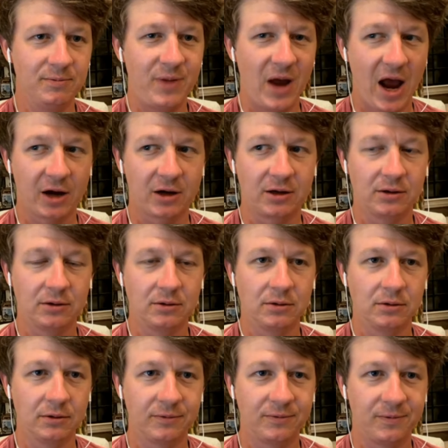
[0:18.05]
back
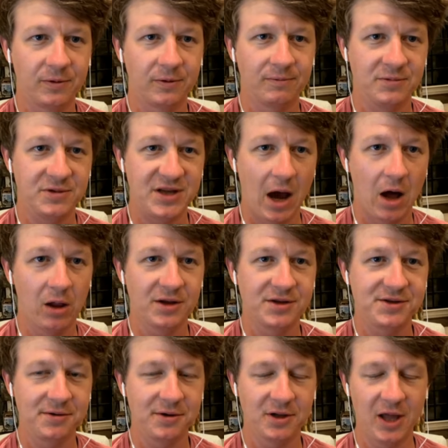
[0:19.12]
from
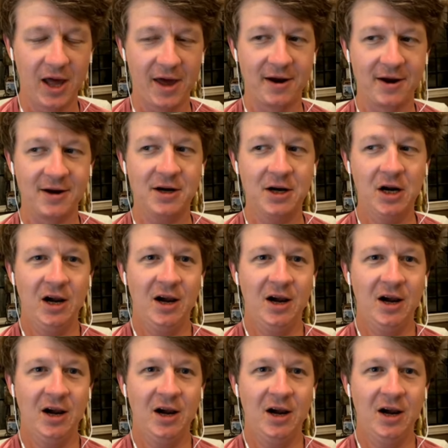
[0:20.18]
Dallas to Atlanta,